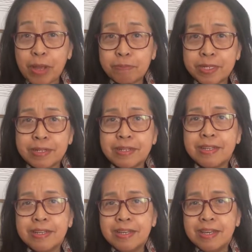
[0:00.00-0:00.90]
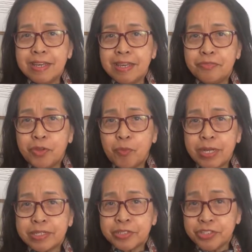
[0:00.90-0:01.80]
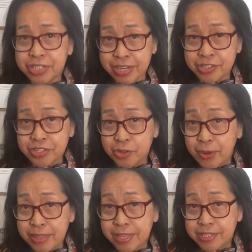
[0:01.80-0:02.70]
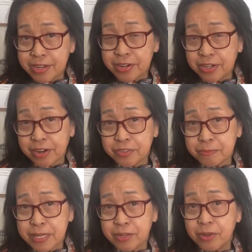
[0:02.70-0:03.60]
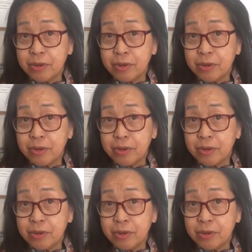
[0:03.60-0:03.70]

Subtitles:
weapon. If we wanted to change the way things are in government,